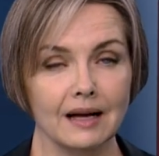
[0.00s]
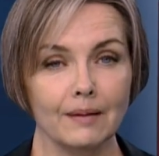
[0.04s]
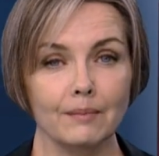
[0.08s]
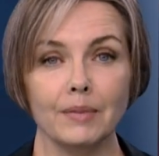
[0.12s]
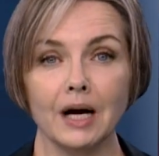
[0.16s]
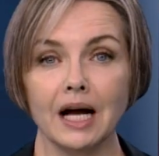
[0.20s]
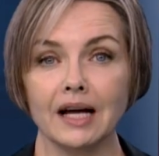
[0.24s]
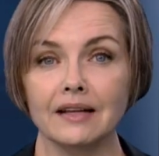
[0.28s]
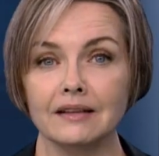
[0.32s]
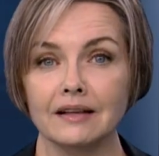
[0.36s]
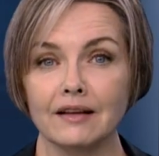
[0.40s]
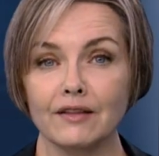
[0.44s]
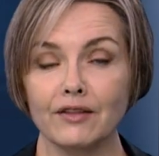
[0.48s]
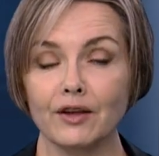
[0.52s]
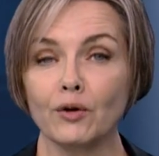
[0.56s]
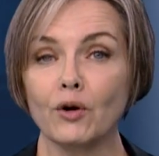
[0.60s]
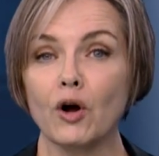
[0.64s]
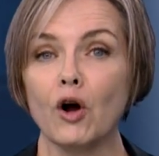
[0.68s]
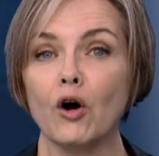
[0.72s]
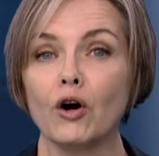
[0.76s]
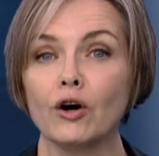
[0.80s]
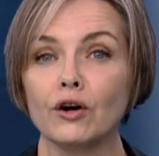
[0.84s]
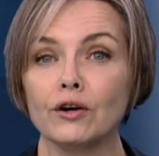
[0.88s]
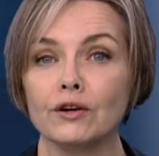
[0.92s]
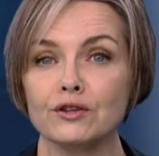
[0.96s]
But there
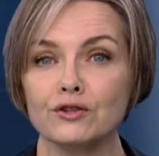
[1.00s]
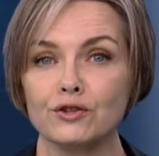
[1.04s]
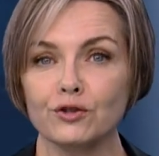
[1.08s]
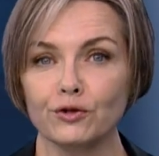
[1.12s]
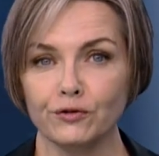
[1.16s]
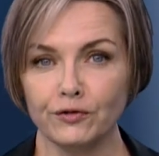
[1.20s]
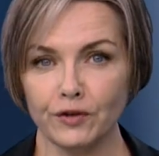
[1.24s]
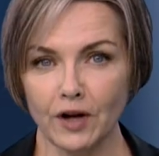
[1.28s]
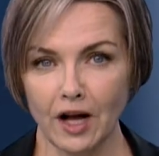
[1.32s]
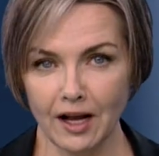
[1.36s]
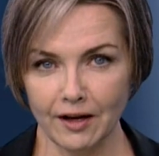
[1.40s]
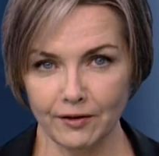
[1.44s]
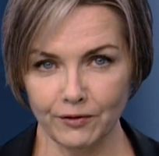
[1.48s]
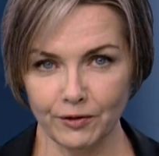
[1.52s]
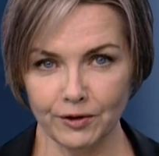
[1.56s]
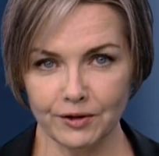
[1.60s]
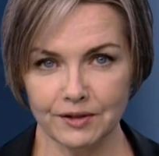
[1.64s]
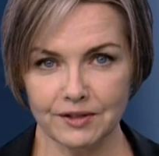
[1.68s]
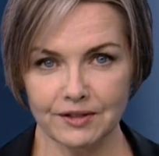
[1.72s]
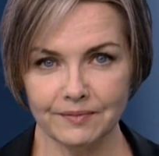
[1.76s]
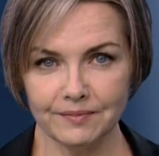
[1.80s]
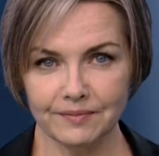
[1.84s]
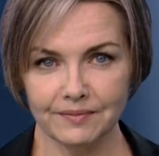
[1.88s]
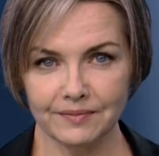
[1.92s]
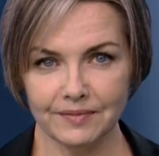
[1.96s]
are
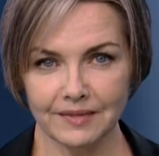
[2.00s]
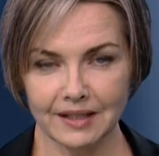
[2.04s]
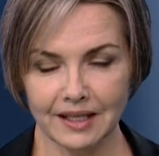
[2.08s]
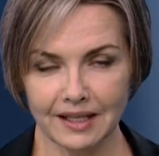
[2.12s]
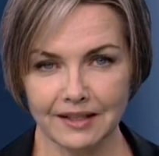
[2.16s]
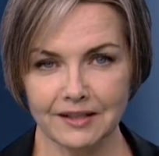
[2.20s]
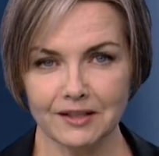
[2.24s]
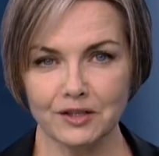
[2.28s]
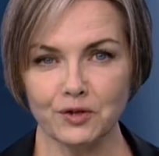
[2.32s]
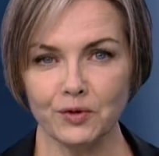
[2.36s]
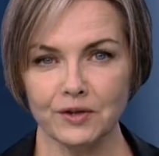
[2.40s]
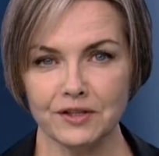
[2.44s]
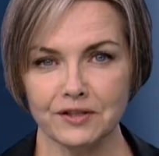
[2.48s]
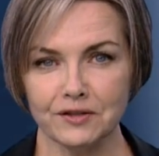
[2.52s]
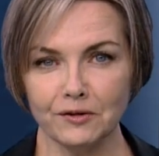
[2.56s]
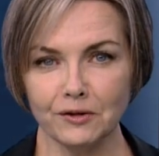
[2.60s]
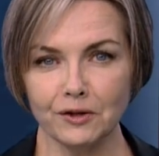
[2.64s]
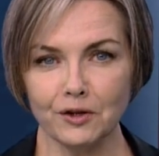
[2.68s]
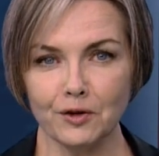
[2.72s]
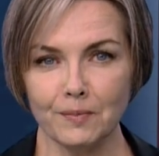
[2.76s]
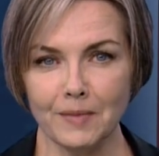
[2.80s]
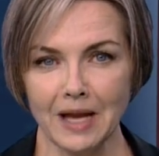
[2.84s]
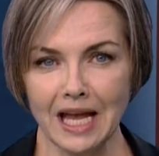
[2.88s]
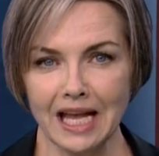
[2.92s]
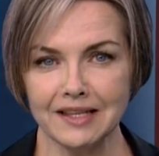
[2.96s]
survivors. And as Crystal
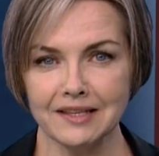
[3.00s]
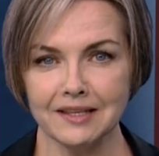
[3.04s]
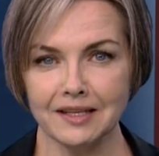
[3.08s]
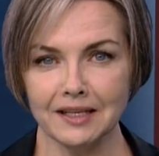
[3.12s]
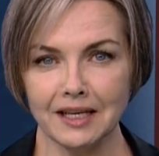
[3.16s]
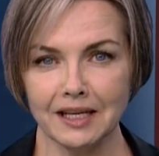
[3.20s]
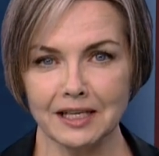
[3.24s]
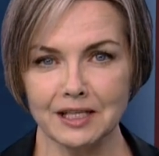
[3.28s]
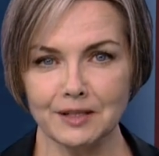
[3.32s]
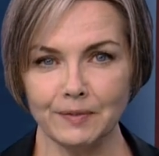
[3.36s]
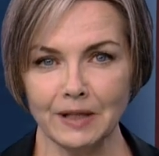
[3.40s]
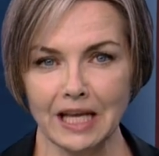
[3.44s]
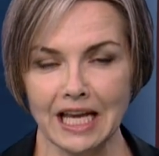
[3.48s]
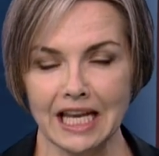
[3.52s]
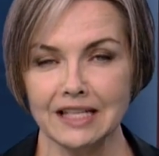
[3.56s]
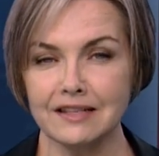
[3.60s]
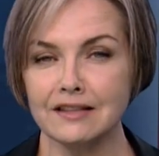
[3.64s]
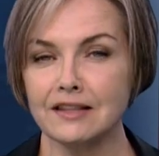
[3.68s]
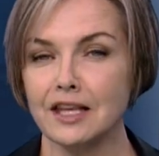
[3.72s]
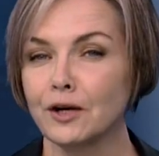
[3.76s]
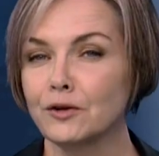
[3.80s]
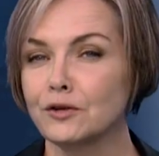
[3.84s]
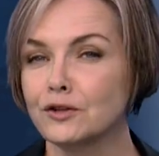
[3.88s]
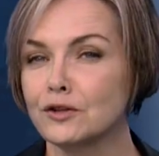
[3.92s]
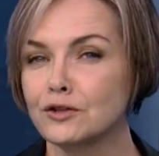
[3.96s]
Goomansingh
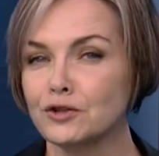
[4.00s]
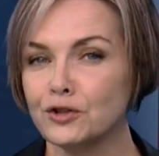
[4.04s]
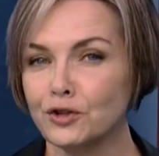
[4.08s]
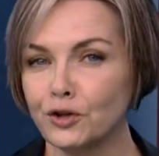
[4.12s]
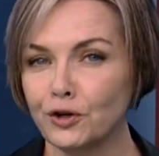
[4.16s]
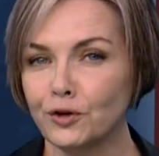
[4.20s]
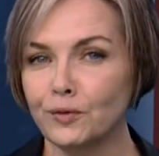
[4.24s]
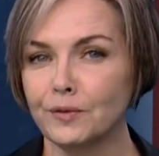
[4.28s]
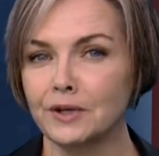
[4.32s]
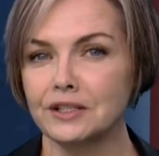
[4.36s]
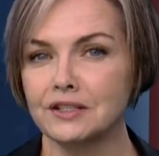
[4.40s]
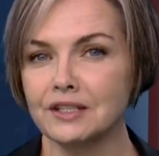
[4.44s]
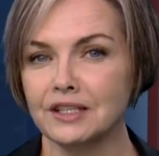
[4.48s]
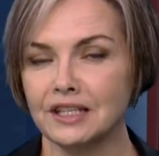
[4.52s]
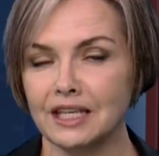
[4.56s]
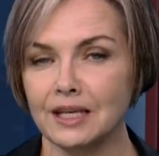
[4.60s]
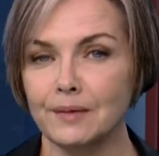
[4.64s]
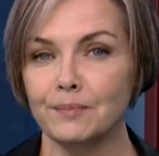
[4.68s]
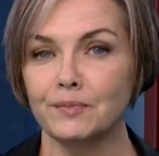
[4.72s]
explains, they're determined to